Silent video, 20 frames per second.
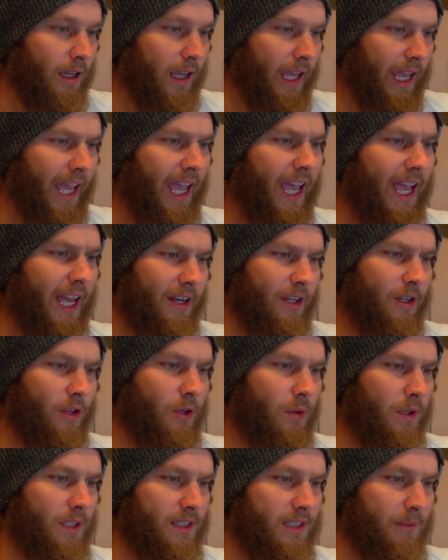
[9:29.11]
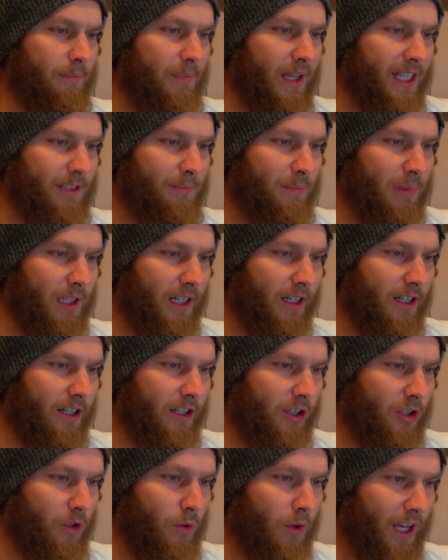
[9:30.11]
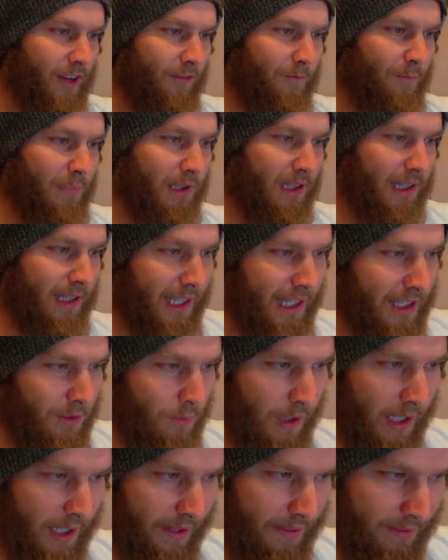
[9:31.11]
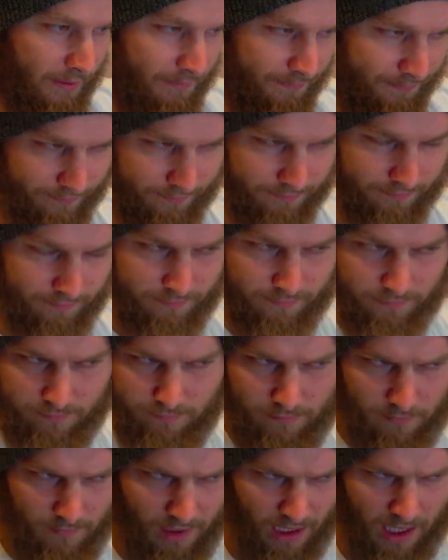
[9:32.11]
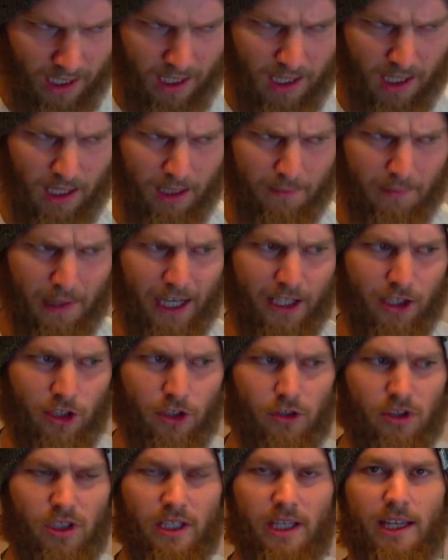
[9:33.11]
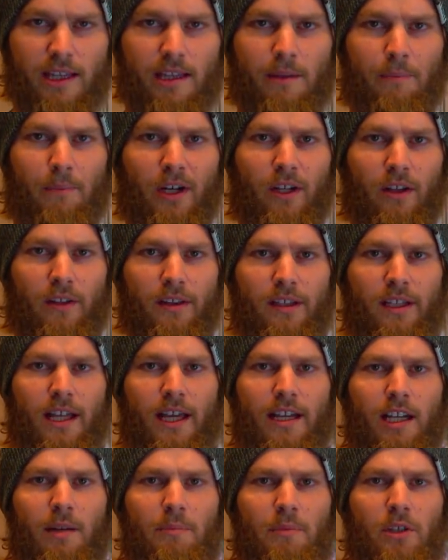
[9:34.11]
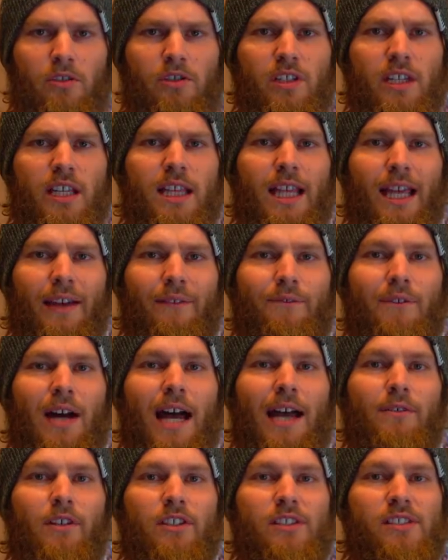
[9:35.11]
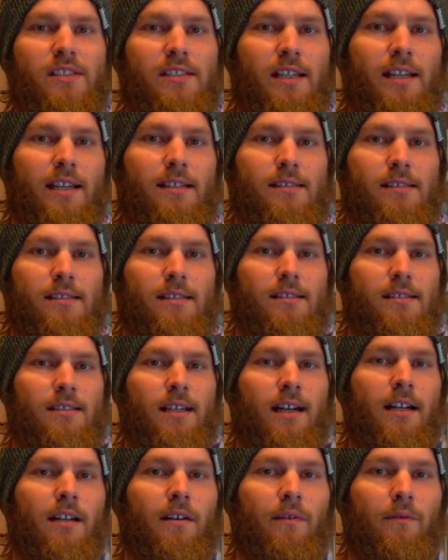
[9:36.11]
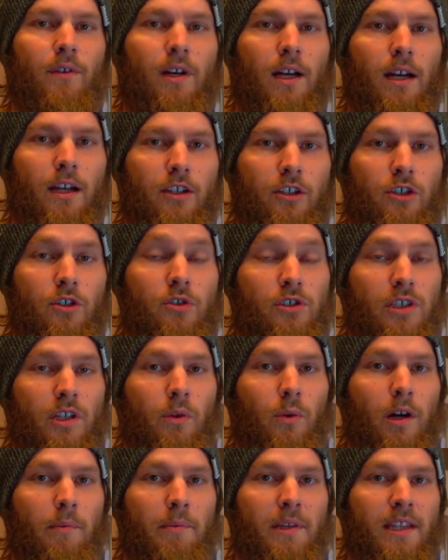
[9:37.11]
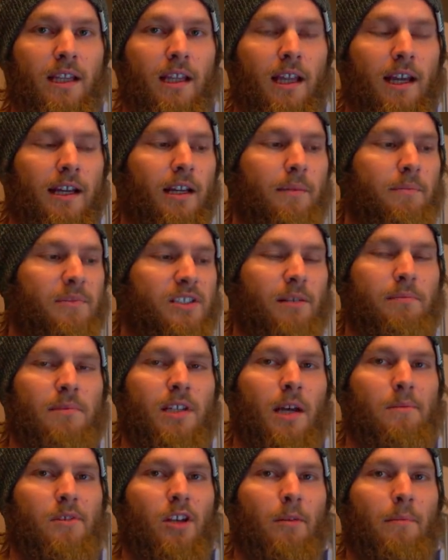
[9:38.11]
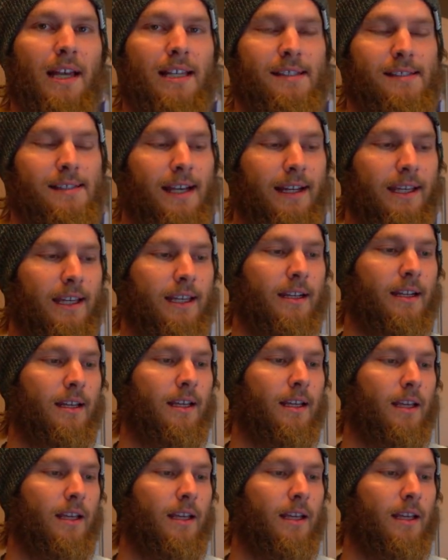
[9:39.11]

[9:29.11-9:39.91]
And who is the best player you have played with? I usually hit in the middle of the lineup. Usually hit like 5 or 6 is kind of usually where I'm in the lineup. Sometimes I'll bat second,